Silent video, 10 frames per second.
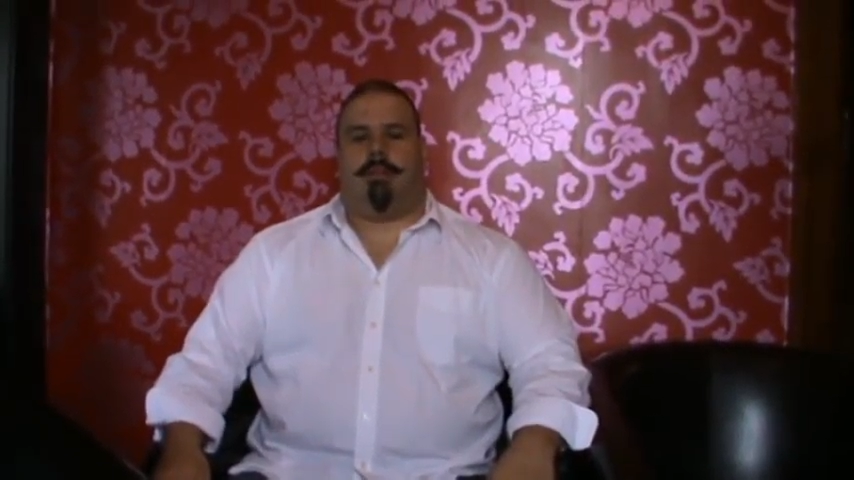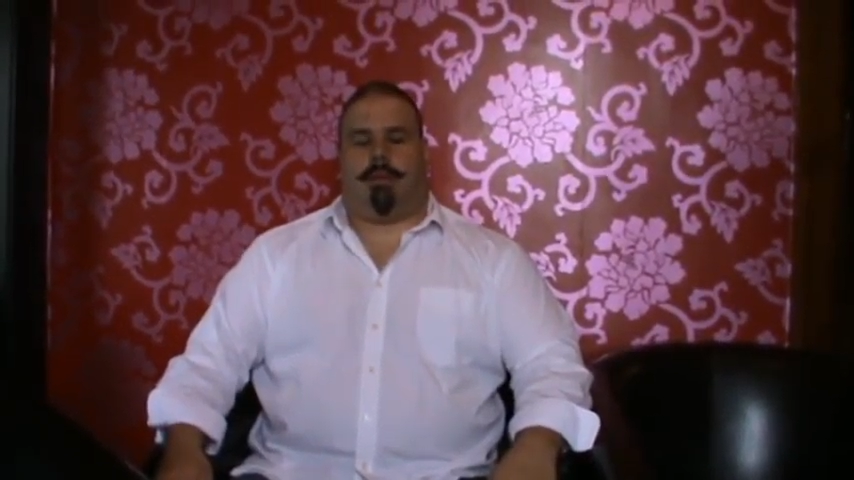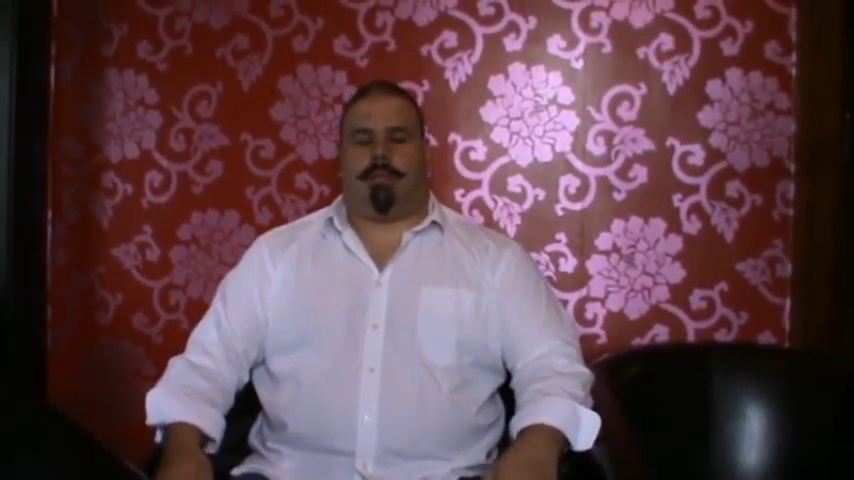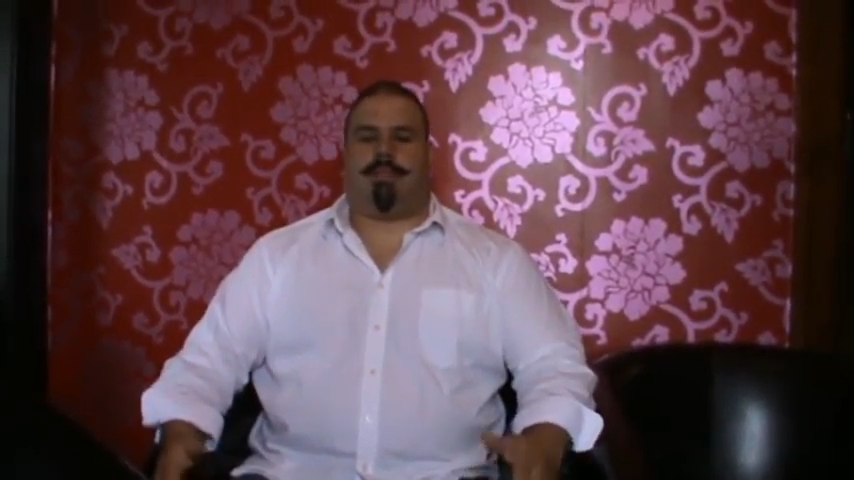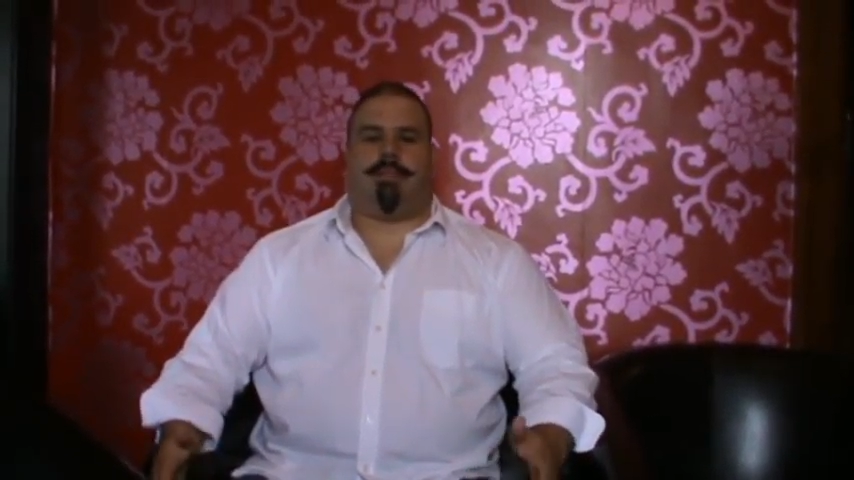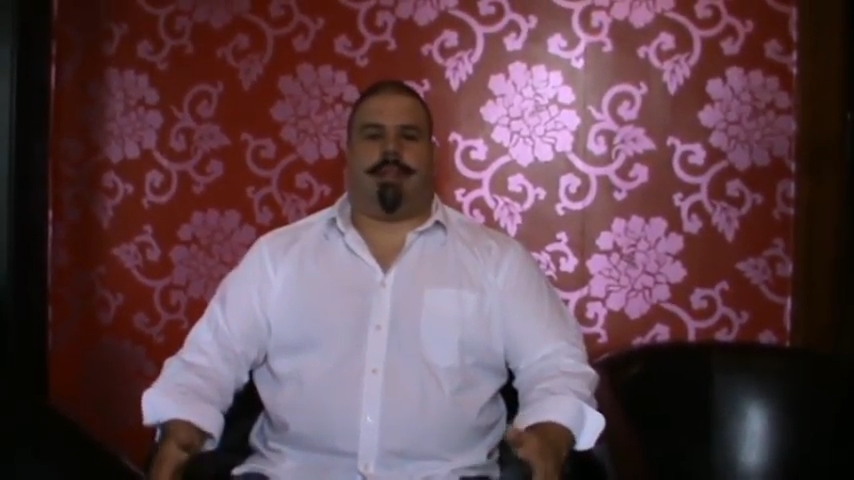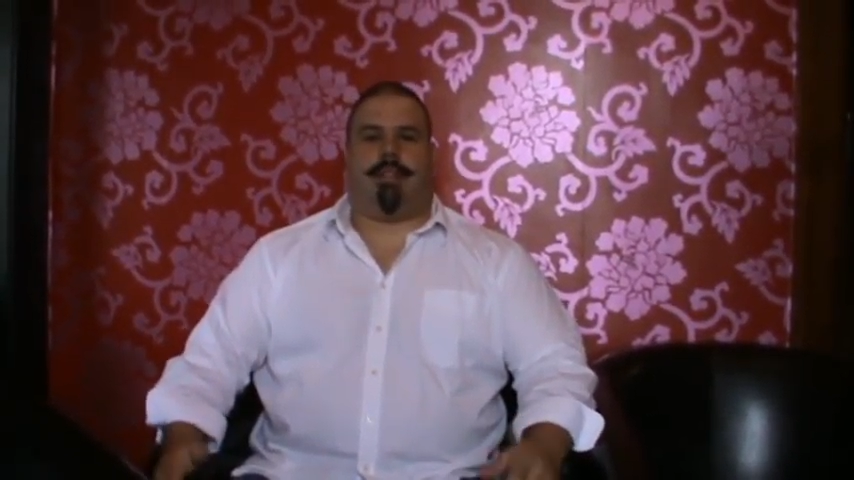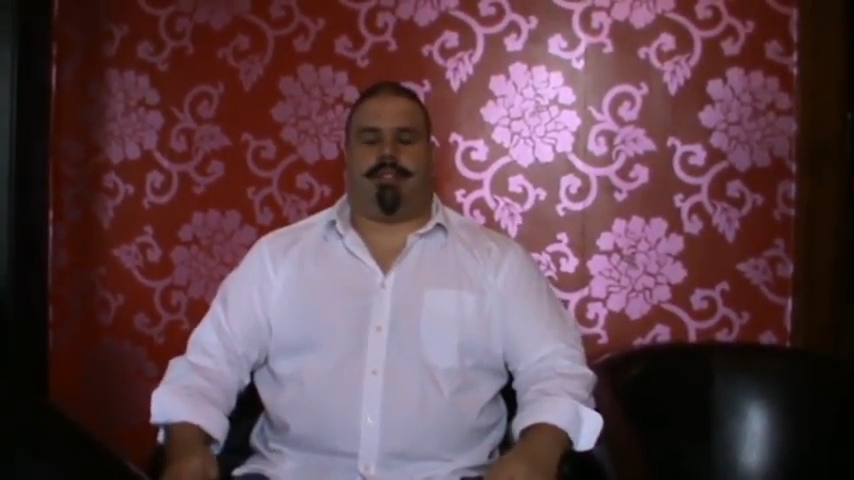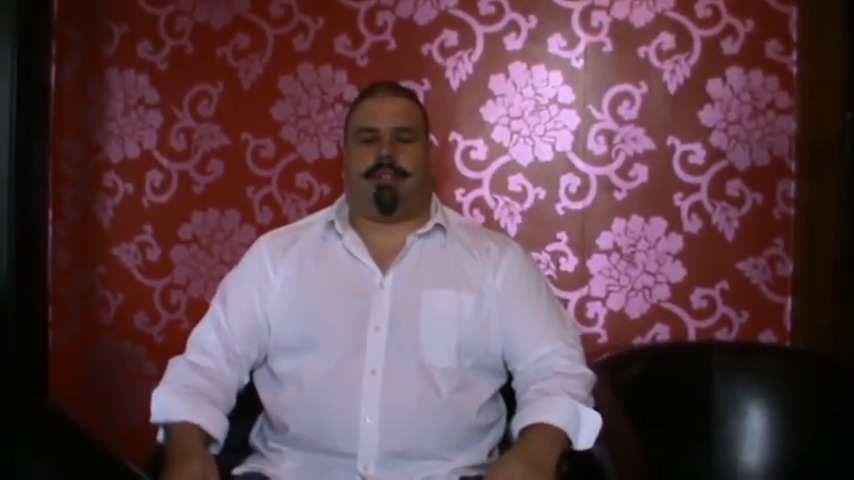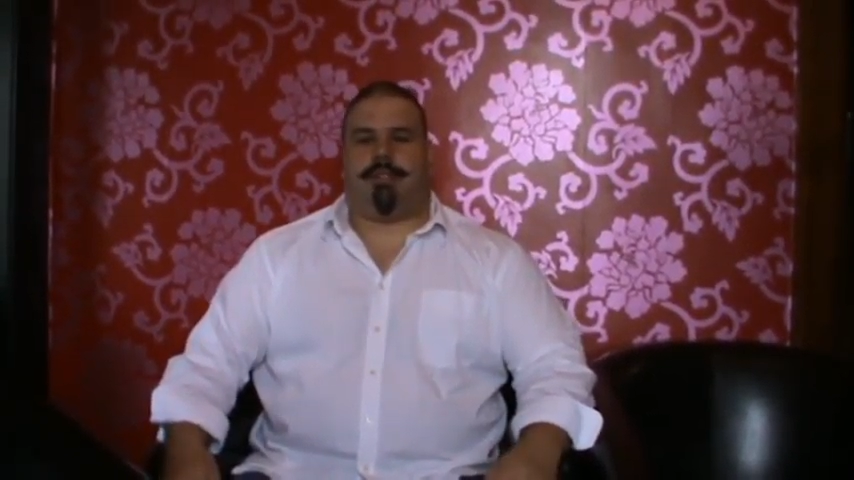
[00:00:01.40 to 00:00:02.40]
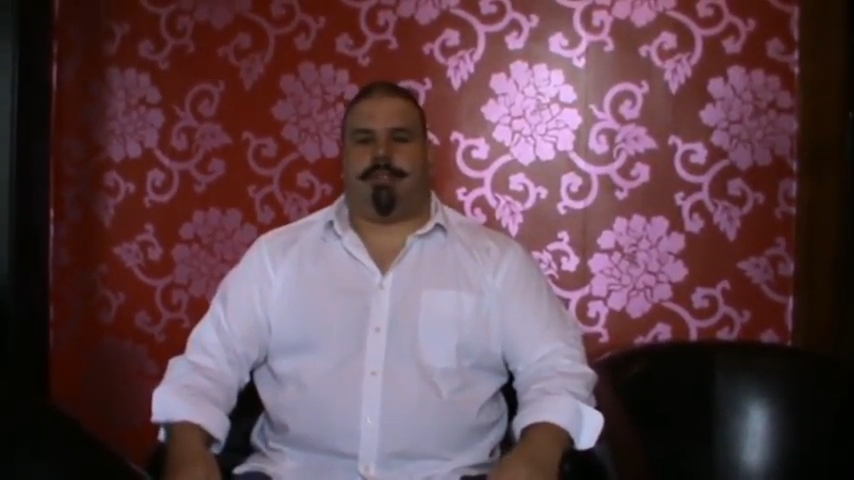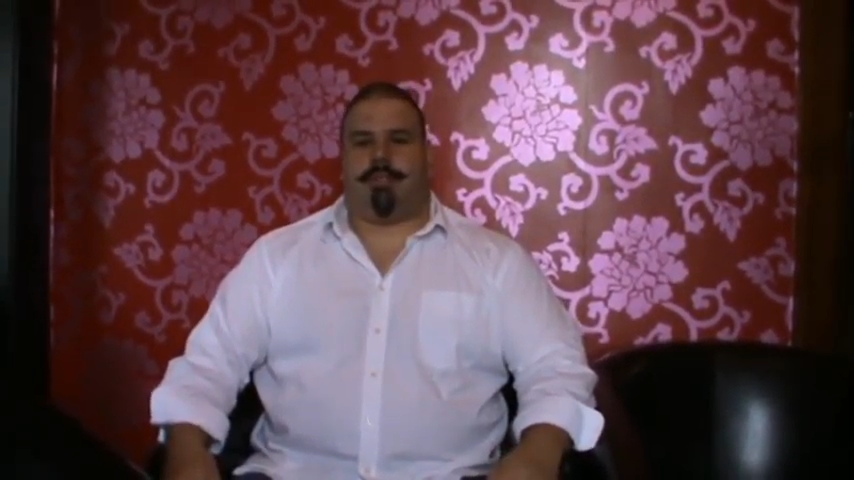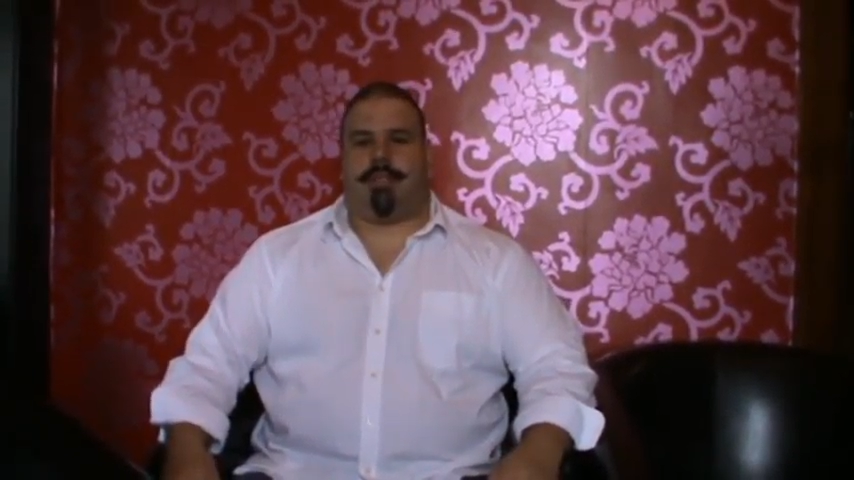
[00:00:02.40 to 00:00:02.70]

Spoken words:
Welcome to another Churchill